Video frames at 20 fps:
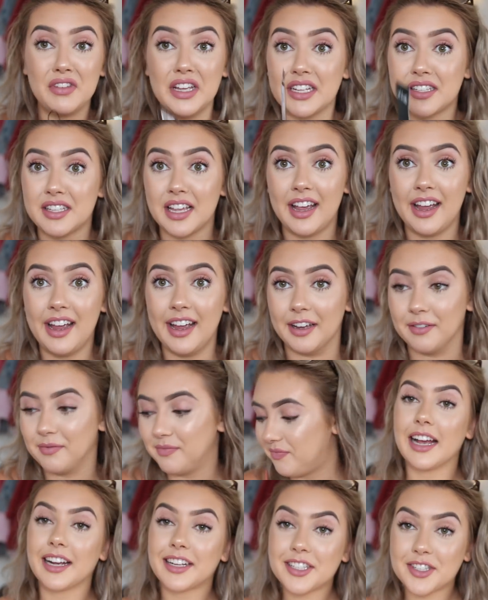It's a
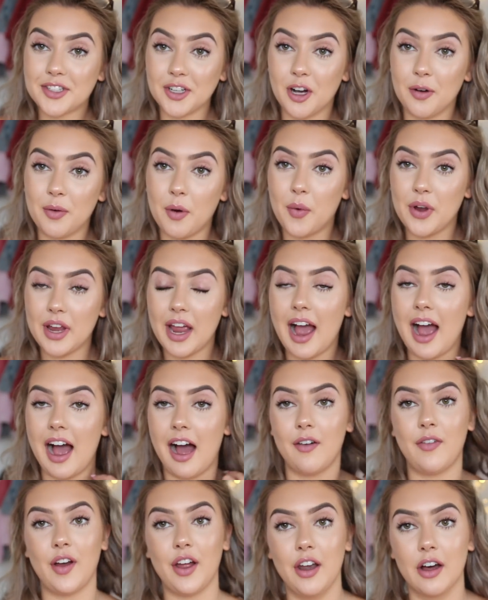hit. Next up, we
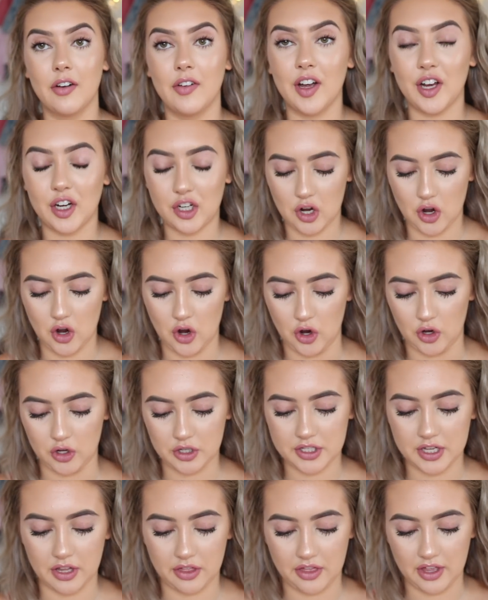have another
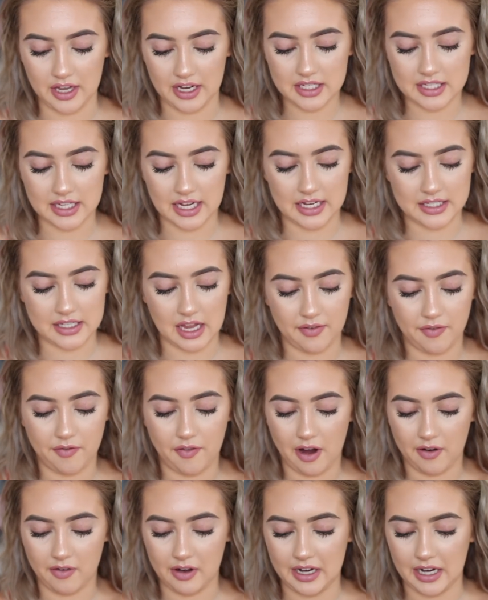coat. So this is a
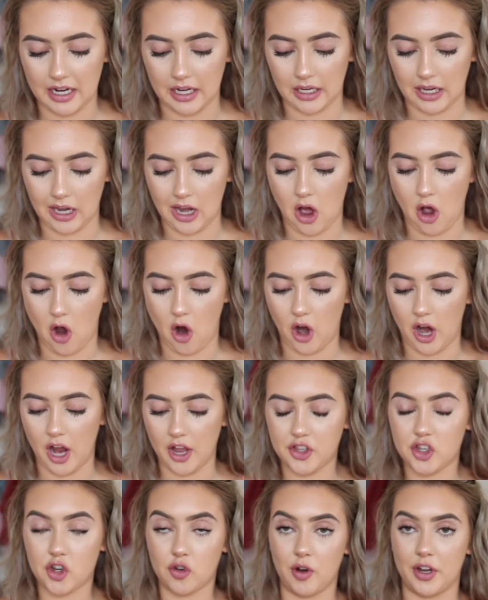very long
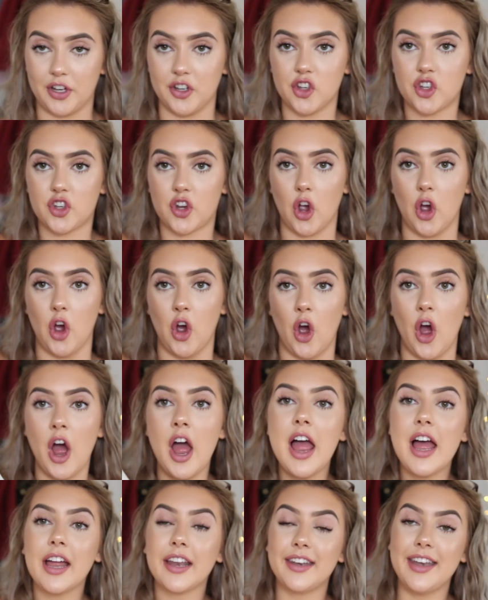trench coat.
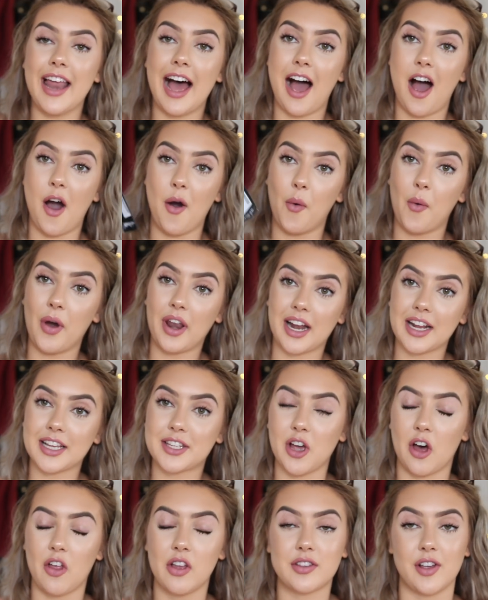Now, when I
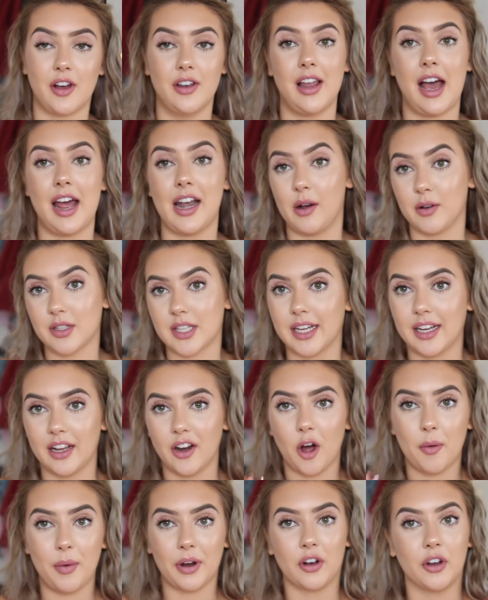saw this online, I was
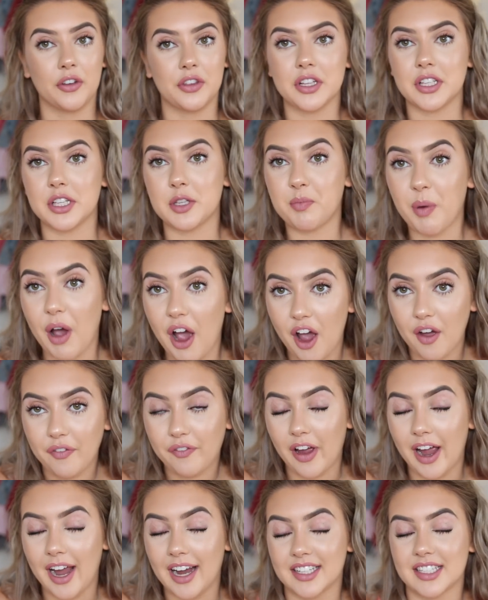thinking, oh my god, this is
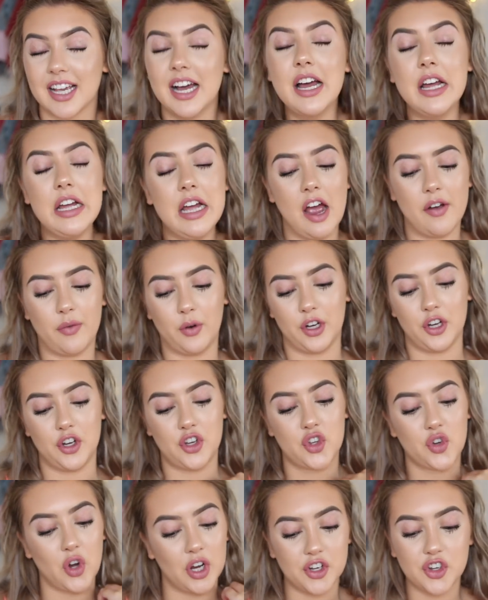perfect. I've wanted
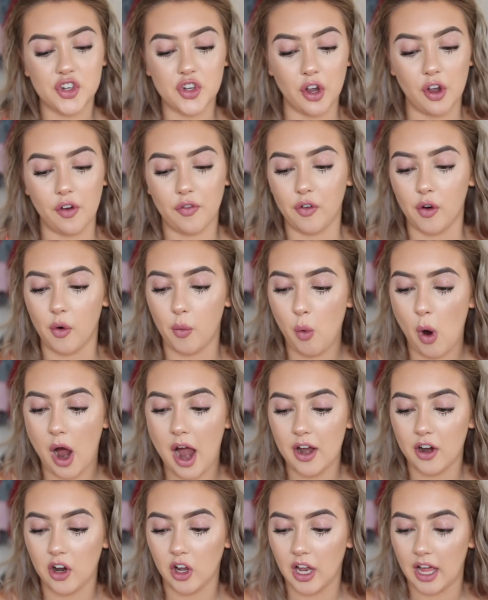a trench coat for a
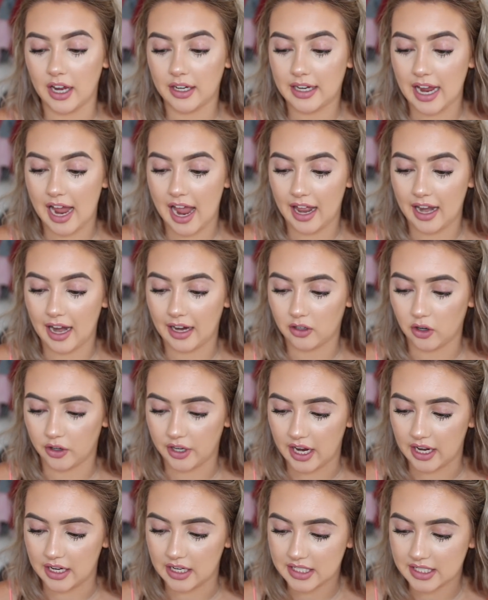while. Again, I
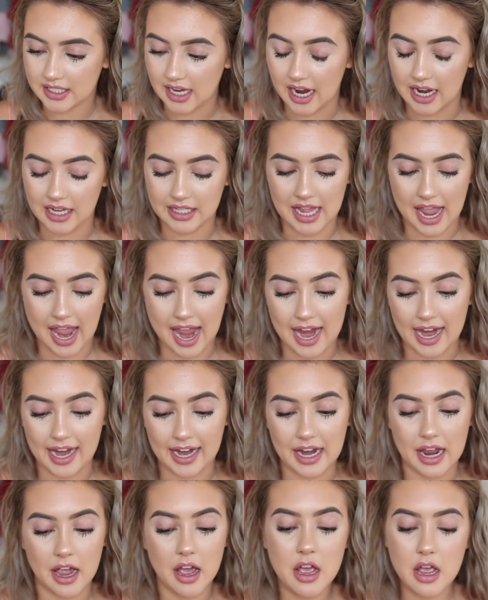got it in a size
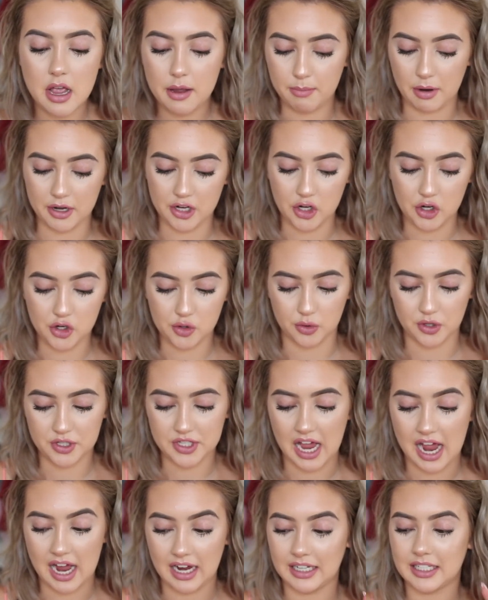8, my usual
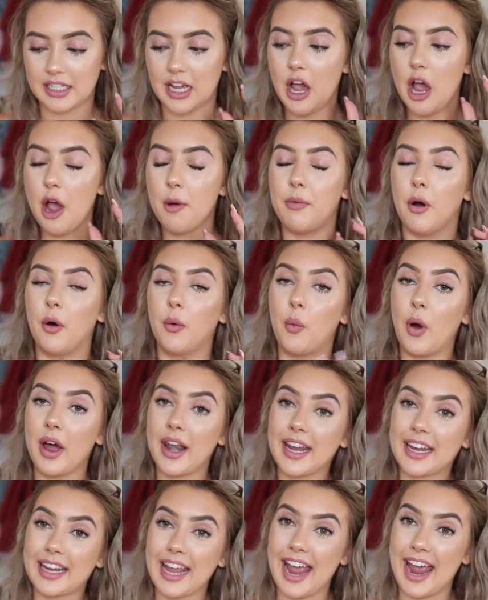size. But
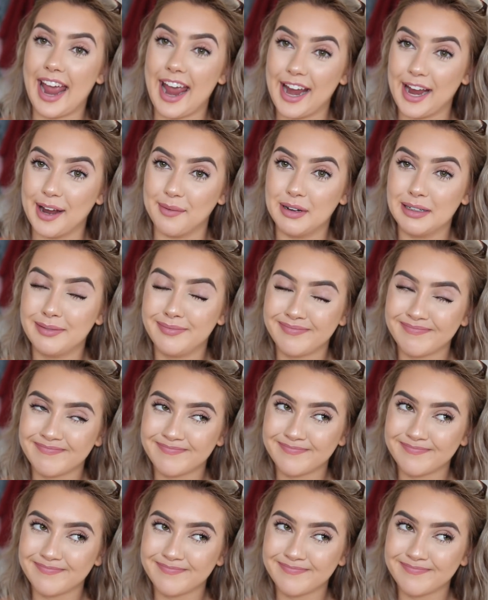when it came,